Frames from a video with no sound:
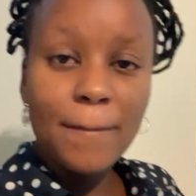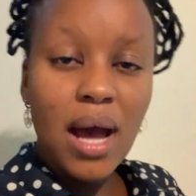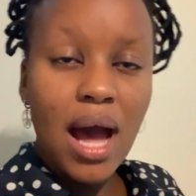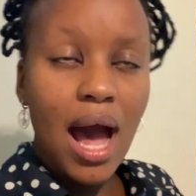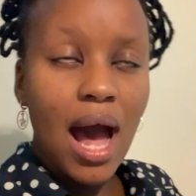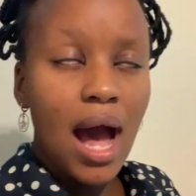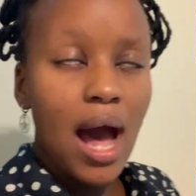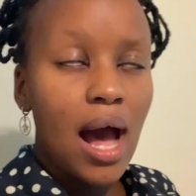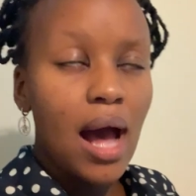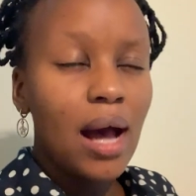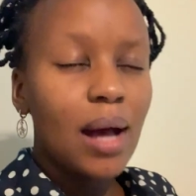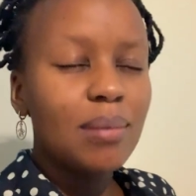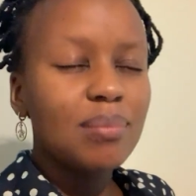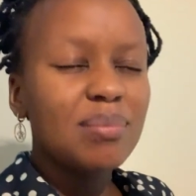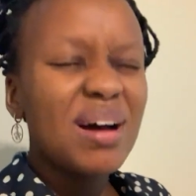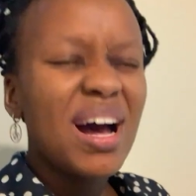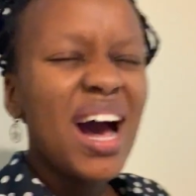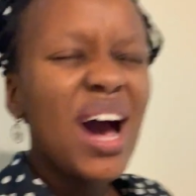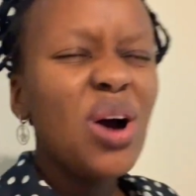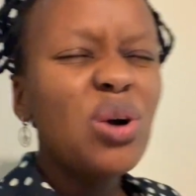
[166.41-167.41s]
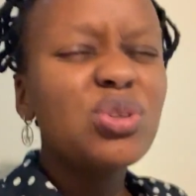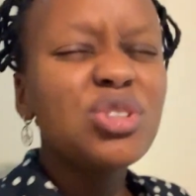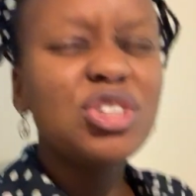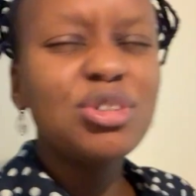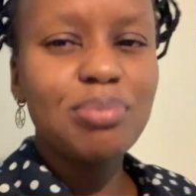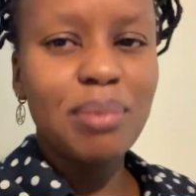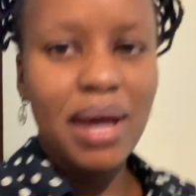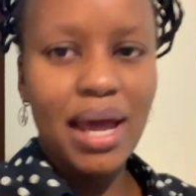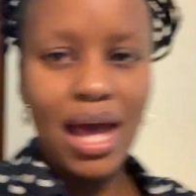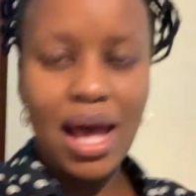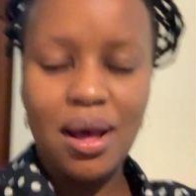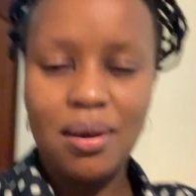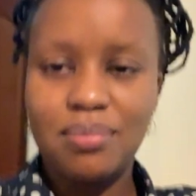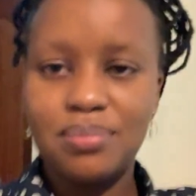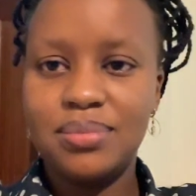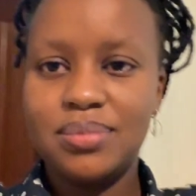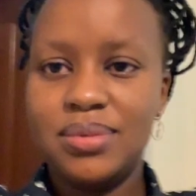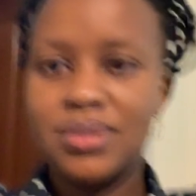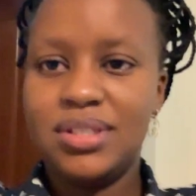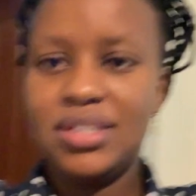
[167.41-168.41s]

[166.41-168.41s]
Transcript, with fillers: Um, ouch, my arm.